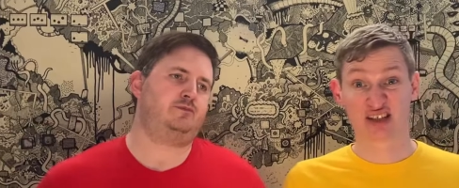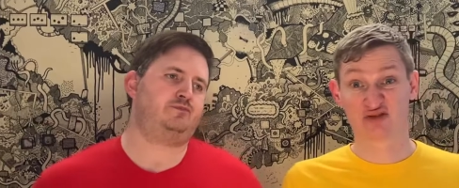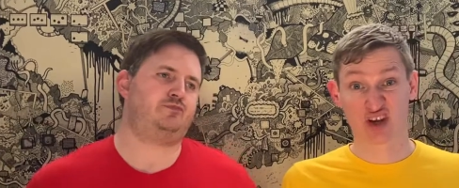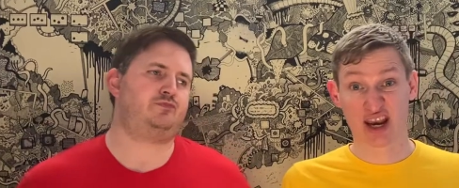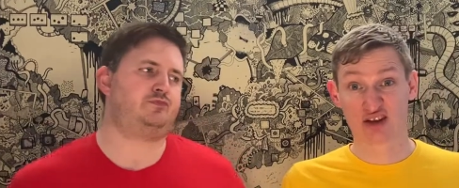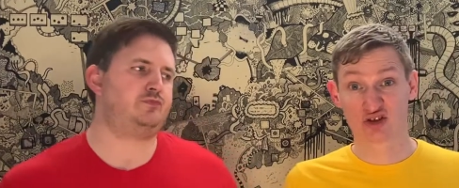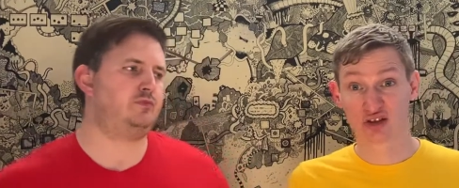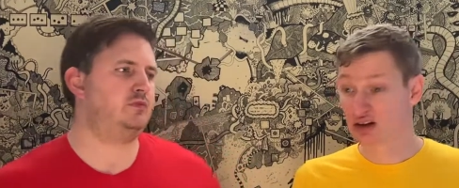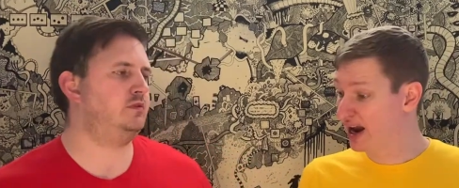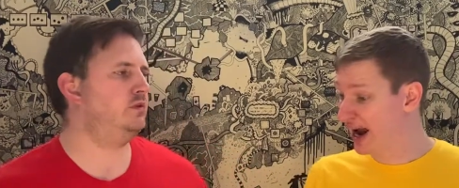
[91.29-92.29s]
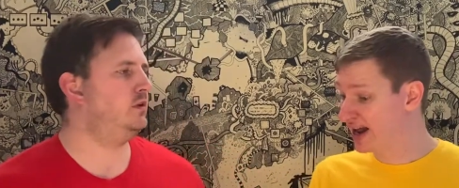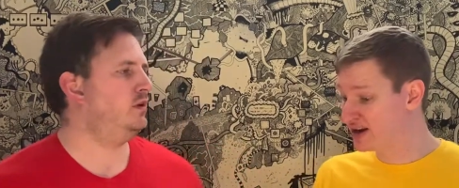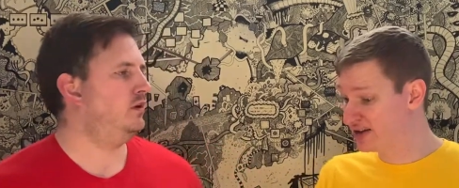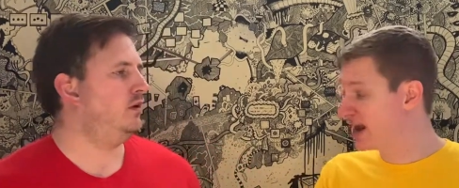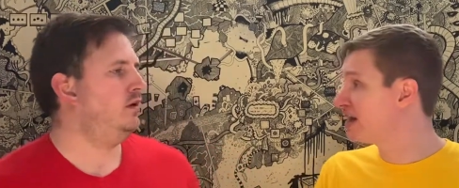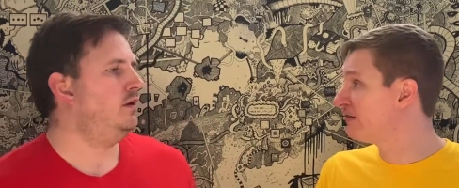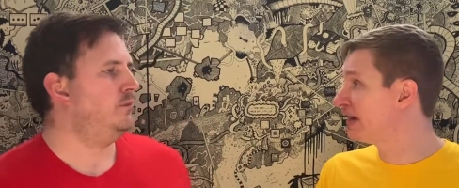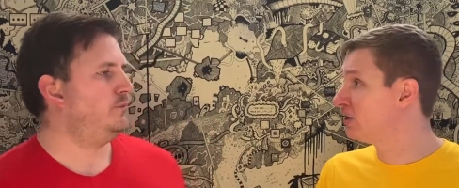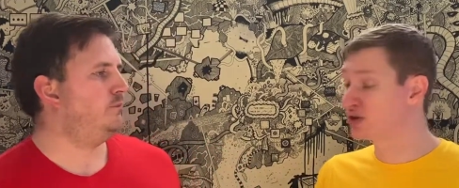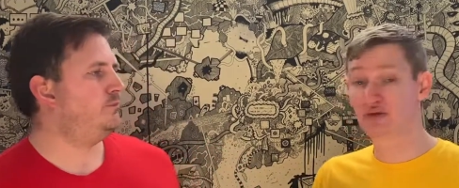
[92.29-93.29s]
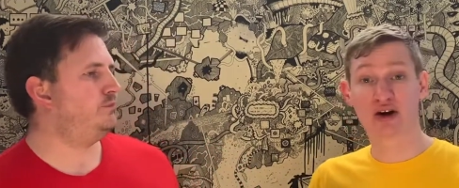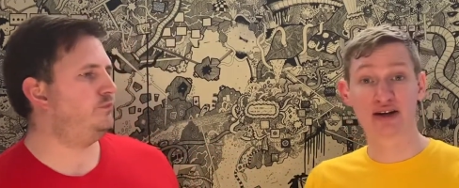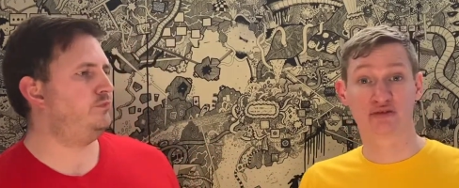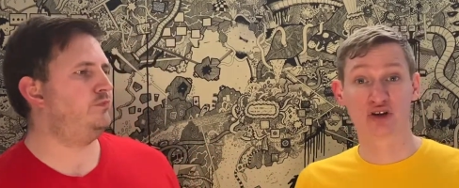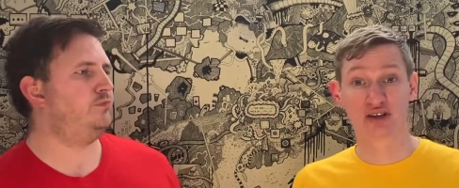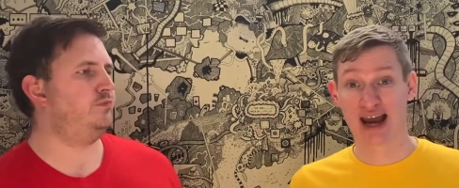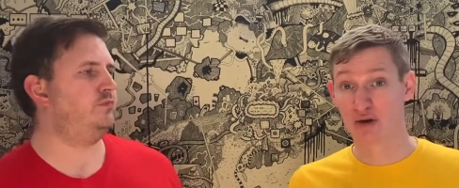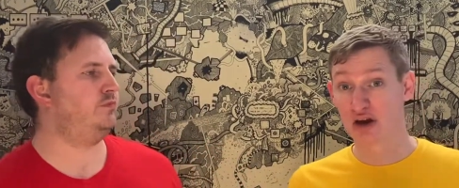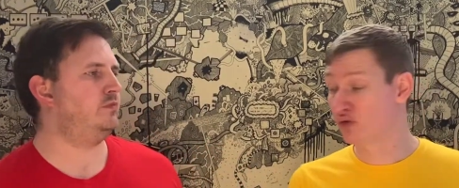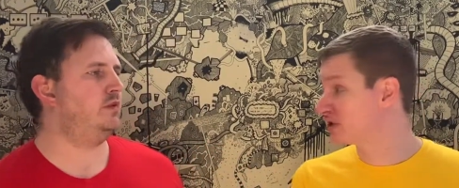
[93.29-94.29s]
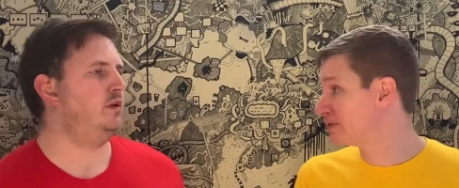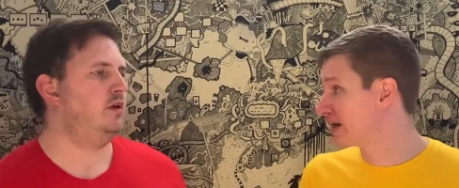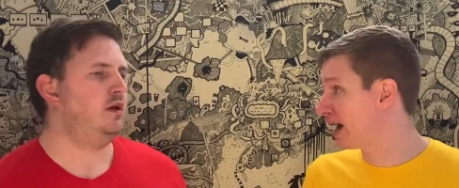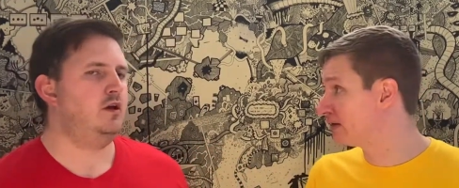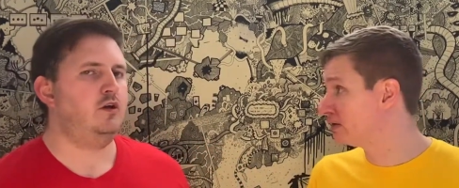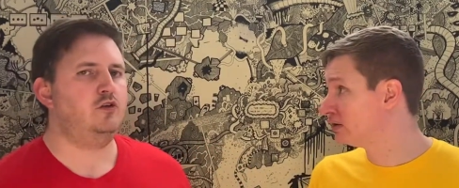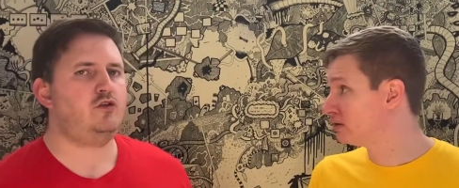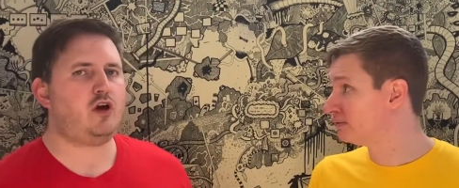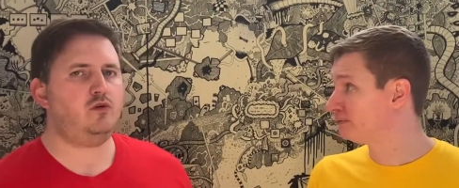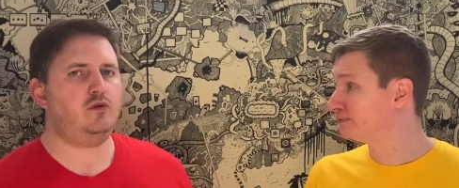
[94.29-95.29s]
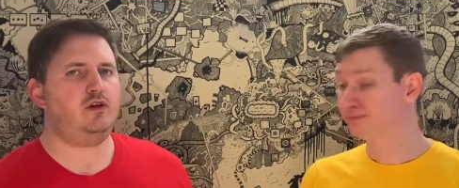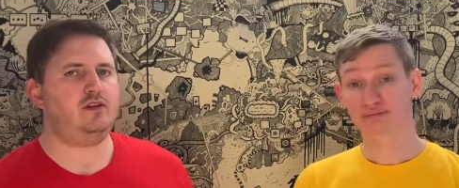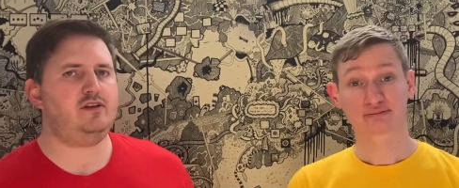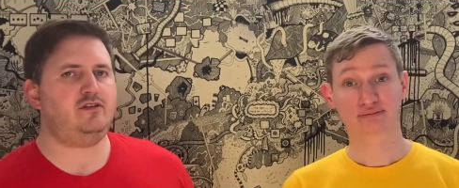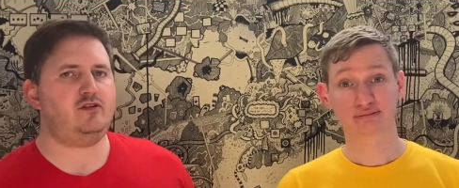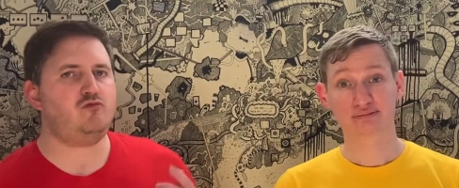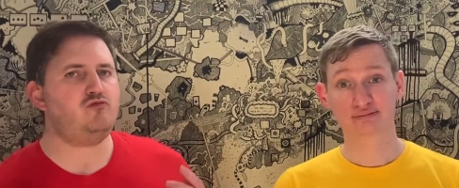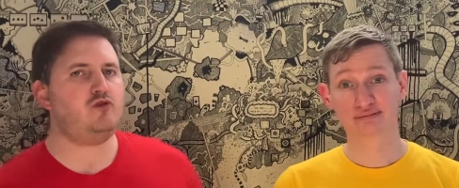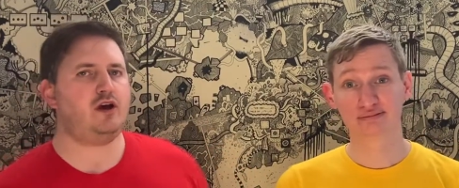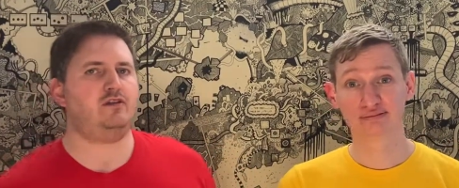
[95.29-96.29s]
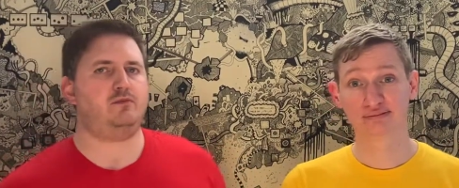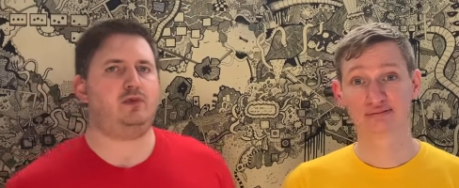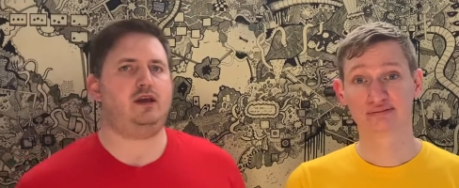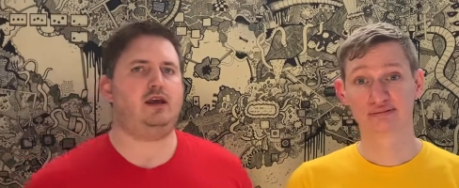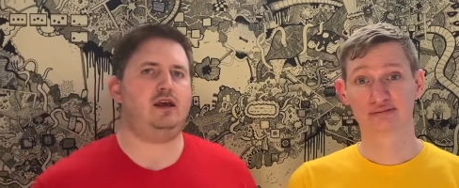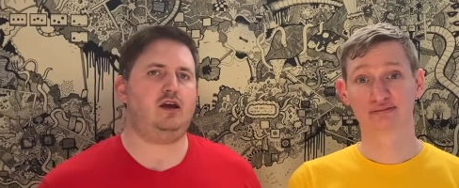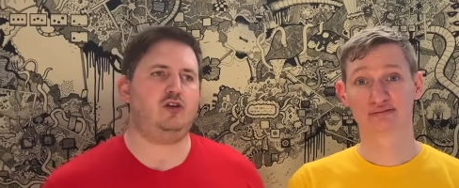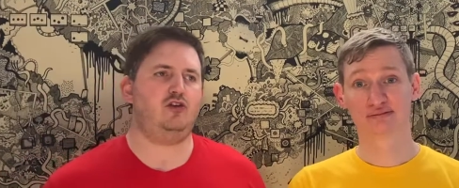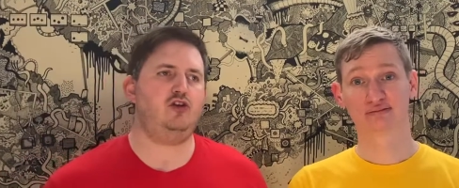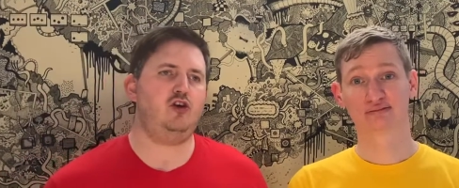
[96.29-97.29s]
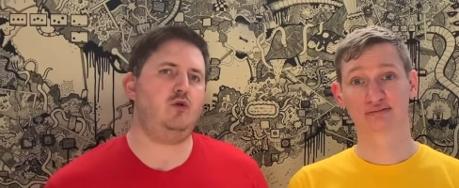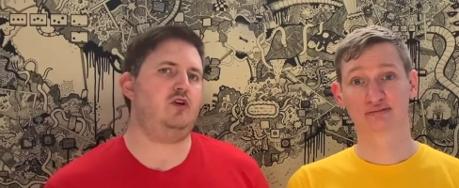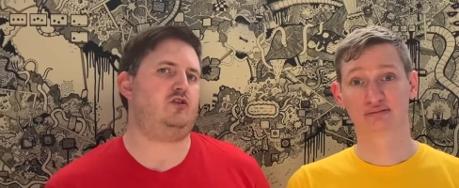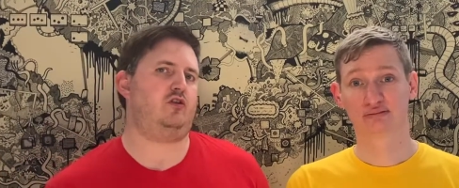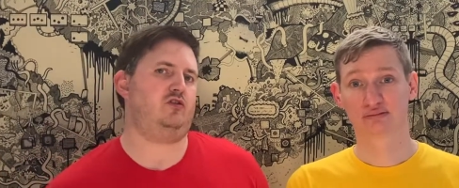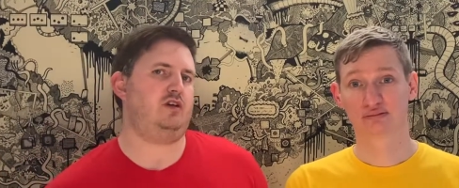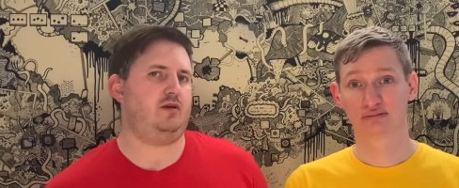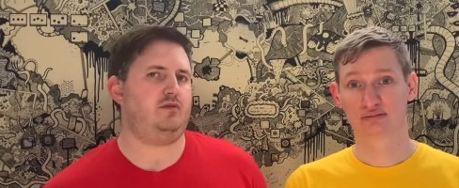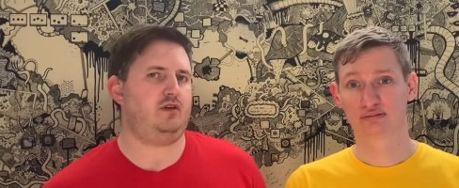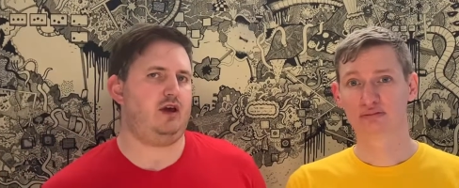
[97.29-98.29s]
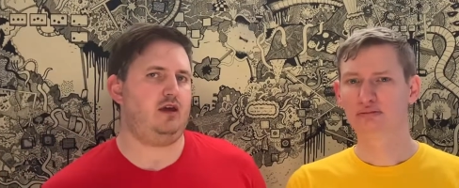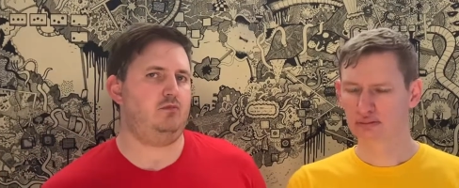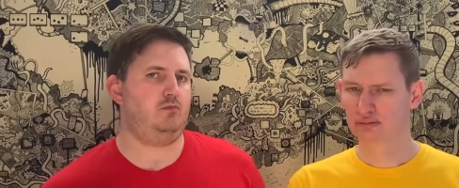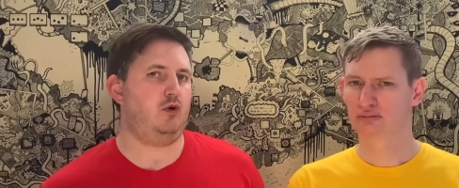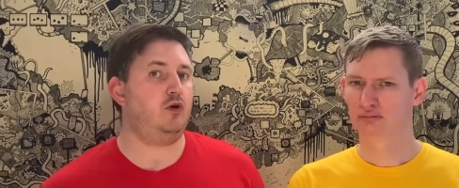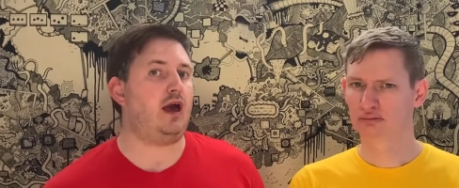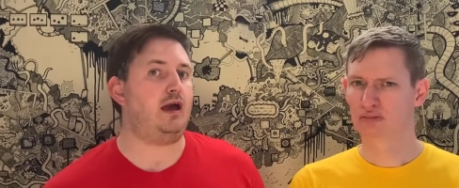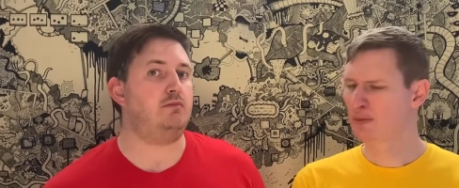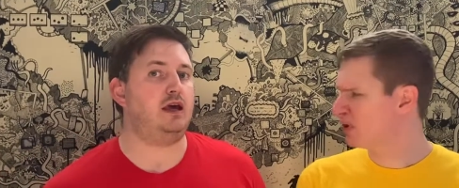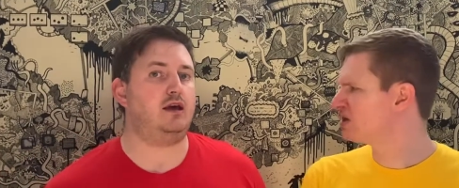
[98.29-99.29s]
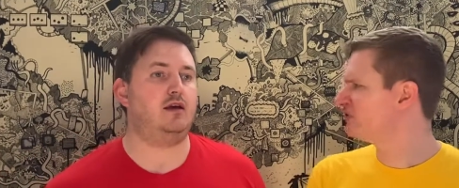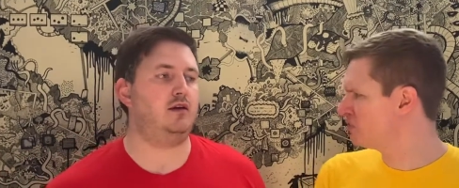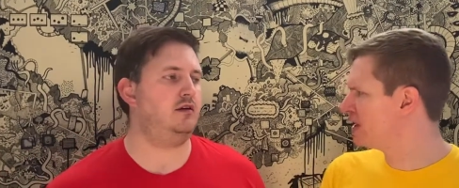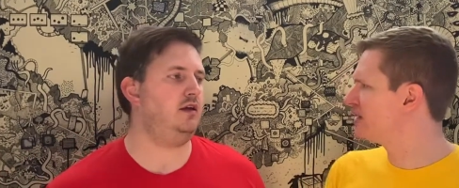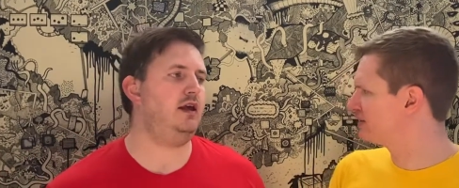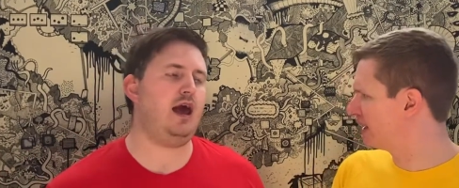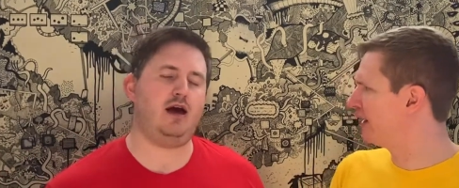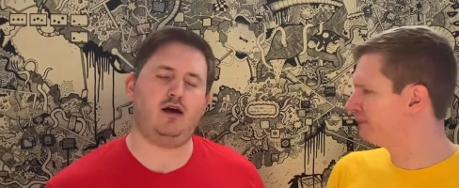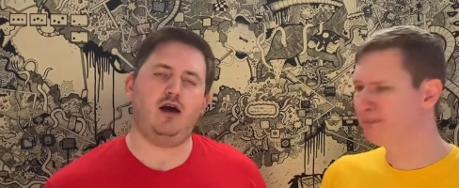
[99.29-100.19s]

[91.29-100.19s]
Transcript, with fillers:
Speaker 1: have changed, and at the end of it, it looks very different to how it originally began.
Speaker 2: So this is a reasonably newish concept in board gaming. Past few years. Yeah,